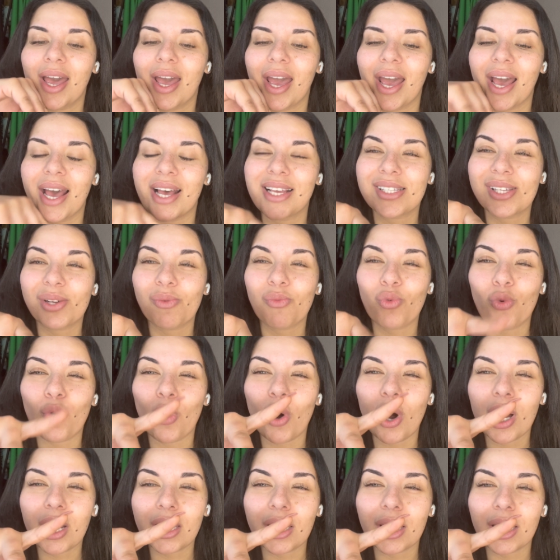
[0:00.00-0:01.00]
As I'm
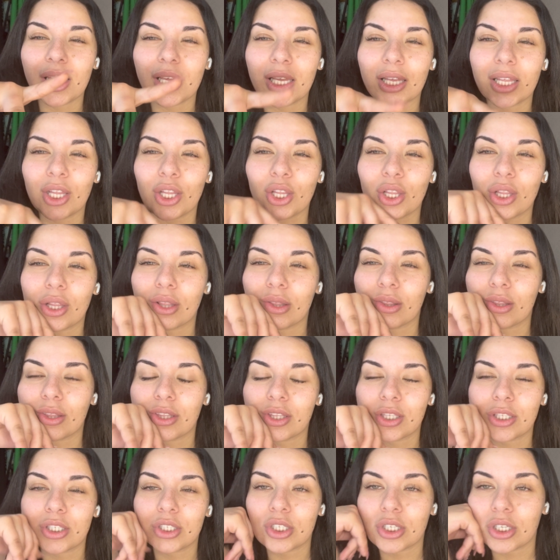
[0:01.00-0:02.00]
walking
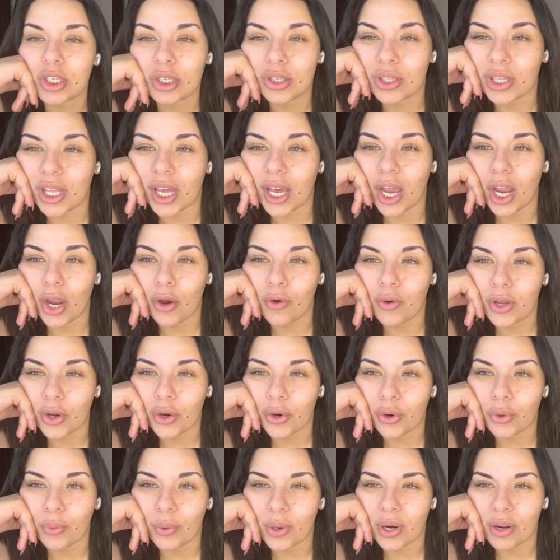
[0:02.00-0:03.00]
to the area
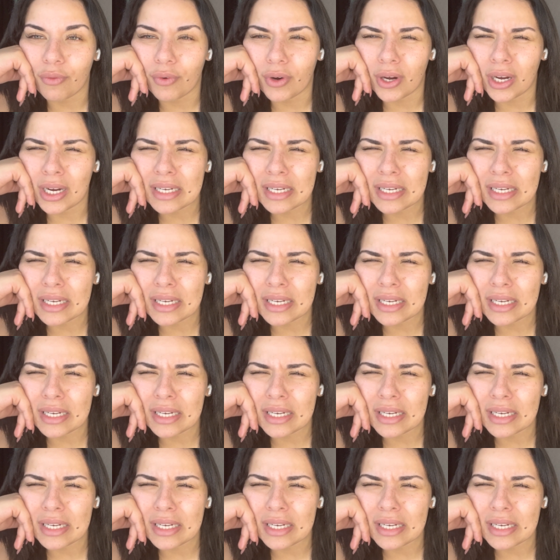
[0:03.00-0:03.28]
or whatever,